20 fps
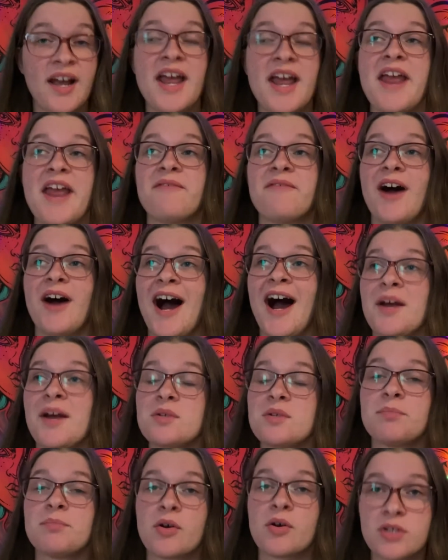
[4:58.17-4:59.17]
if I was
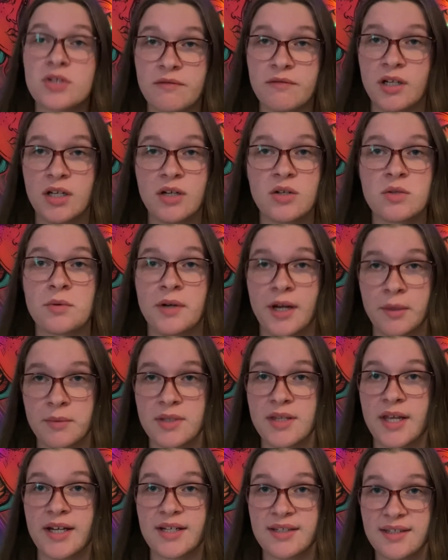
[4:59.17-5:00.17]
posting videos when I was
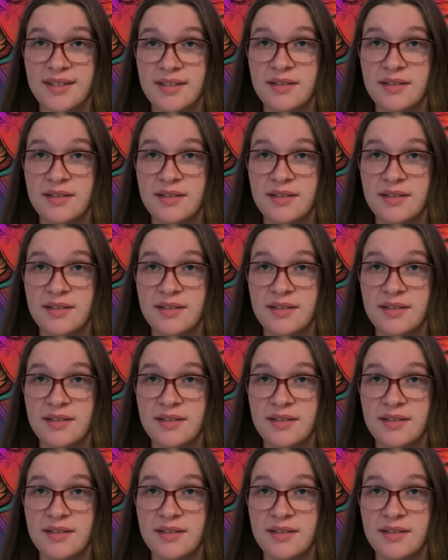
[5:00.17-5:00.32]
like